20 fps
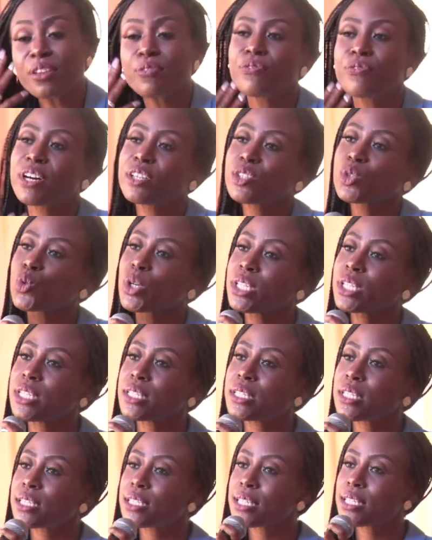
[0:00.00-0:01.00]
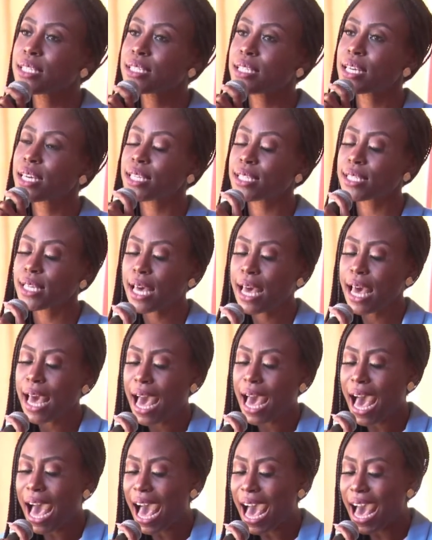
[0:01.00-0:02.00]
In verse 26, he says,
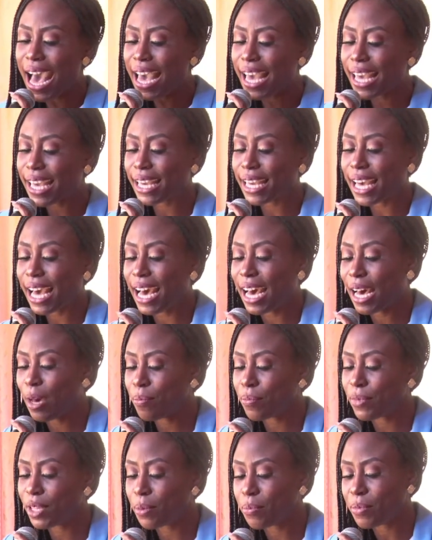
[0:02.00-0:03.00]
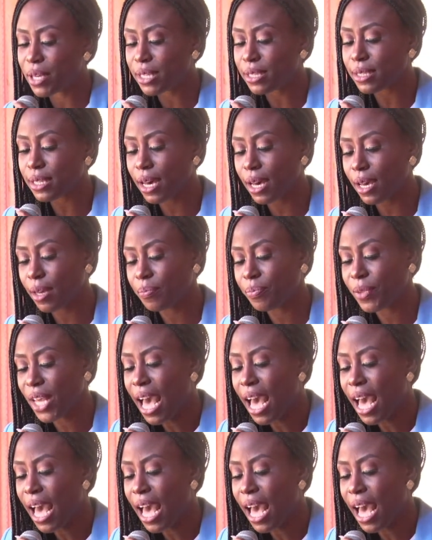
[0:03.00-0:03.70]
I am the Messiah.